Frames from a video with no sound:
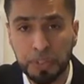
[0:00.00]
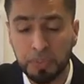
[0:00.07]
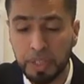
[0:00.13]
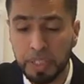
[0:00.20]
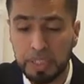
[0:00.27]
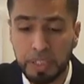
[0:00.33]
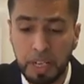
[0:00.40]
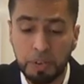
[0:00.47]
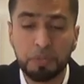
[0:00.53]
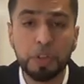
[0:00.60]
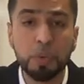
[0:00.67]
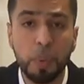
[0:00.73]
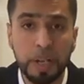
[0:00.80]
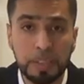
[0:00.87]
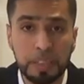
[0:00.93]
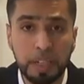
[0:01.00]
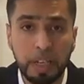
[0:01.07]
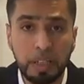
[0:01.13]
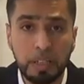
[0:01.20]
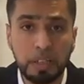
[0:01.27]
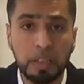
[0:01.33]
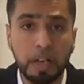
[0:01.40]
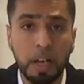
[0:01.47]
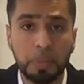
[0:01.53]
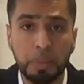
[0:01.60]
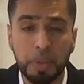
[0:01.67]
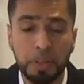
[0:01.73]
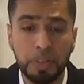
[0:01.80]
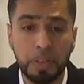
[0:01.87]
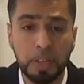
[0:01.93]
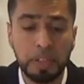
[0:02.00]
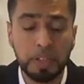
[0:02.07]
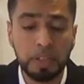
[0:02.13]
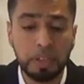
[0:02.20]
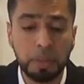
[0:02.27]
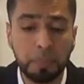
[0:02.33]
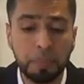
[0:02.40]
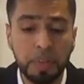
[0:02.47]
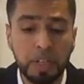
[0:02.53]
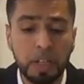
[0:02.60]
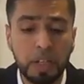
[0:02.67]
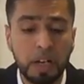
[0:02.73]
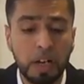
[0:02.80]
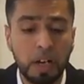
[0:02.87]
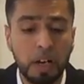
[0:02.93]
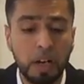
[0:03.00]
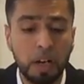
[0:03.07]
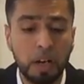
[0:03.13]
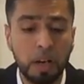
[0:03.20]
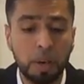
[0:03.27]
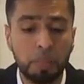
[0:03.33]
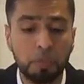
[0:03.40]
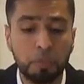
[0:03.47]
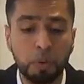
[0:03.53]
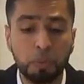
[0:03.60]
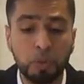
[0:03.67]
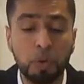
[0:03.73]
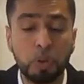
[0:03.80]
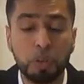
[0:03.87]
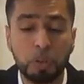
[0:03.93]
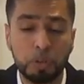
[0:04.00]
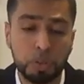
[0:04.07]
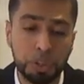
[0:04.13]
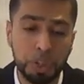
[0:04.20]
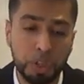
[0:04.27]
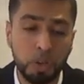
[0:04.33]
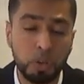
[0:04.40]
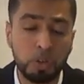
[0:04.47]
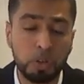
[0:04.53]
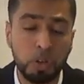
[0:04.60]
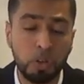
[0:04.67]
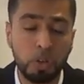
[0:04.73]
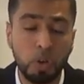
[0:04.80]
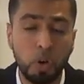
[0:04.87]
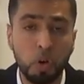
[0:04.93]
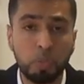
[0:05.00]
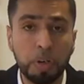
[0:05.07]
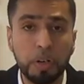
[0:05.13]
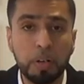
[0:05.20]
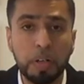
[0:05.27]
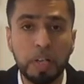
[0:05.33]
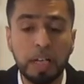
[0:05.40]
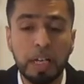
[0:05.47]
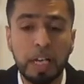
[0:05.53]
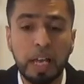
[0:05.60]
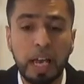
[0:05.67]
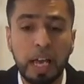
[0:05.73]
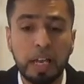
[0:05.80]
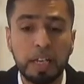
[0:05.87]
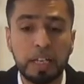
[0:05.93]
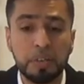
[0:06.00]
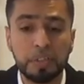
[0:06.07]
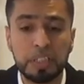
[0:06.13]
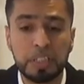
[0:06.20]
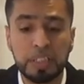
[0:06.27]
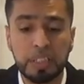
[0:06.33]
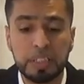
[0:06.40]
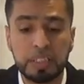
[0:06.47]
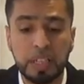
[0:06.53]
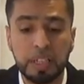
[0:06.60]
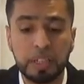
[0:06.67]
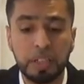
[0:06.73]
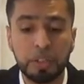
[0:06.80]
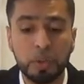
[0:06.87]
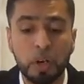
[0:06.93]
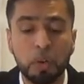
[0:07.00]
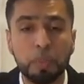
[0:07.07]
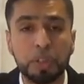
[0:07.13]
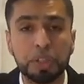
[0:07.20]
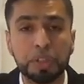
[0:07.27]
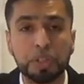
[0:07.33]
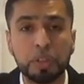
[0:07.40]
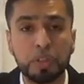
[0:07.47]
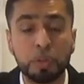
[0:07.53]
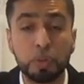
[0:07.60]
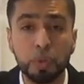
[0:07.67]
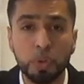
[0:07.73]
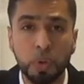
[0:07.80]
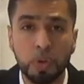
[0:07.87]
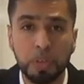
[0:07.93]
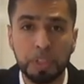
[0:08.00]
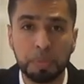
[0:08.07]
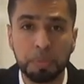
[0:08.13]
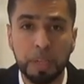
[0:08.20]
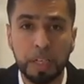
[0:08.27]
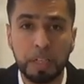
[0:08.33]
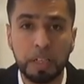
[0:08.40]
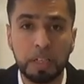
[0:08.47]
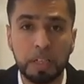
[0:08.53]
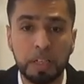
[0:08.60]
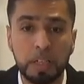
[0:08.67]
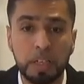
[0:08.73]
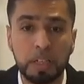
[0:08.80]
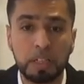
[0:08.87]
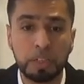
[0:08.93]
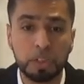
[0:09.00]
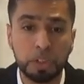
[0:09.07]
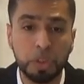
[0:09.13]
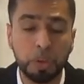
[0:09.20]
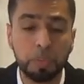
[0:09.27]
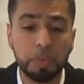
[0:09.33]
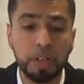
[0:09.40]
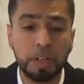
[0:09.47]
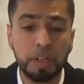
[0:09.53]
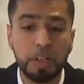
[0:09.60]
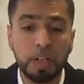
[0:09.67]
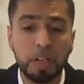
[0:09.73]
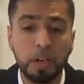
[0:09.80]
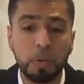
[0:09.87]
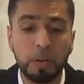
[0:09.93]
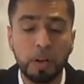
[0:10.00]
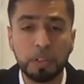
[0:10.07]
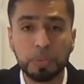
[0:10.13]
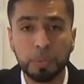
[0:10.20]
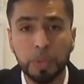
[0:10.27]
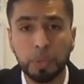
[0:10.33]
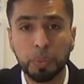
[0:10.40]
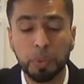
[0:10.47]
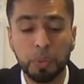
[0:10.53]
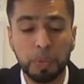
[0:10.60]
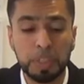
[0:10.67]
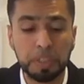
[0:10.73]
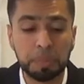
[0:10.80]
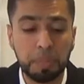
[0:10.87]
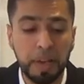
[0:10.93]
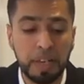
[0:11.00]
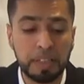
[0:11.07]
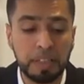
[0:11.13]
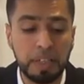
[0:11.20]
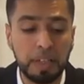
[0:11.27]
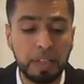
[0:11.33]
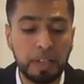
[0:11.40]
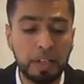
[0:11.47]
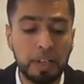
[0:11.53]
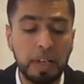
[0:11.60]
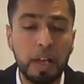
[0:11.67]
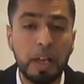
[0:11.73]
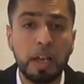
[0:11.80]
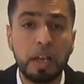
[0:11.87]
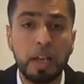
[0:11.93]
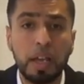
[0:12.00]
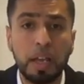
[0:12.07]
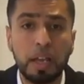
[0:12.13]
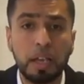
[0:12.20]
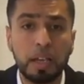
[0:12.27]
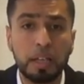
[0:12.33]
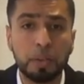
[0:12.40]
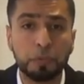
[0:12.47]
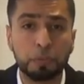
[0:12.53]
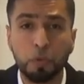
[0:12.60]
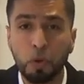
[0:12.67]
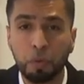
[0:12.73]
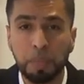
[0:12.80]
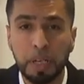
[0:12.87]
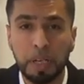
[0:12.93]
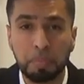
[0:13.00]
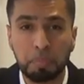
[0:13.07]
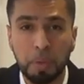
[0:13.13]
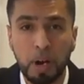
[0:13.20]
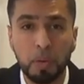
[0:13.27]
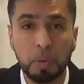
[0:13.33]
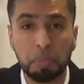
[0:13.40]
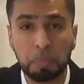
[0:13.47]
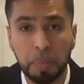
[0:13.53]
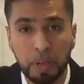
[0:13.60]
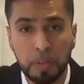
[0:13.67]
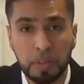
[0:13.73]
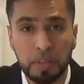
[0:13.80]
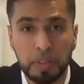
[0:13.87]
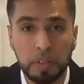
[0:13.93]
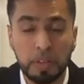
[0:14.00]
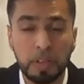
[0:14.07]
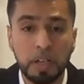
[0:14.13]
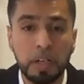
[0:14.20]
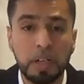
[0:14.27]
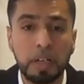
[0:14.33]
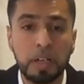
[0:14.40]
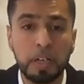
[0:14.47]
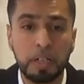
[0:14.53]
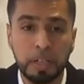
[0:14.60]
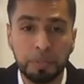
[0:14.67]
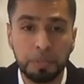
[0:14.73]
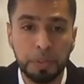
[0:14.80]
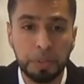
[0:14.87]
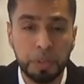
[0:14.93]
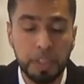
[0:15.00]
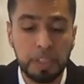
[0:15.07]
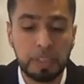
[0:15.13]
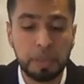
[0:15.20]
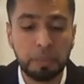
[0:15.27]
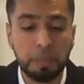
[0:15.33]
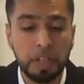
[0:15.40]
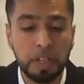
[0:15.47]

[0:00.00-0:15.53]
are released every Wednesday at 3:30 from Cushing, Oklahoma, and it gives us an insight into how much crude oil is being consumed. Now, last week we were expecting a 4 million barrel build in inventories,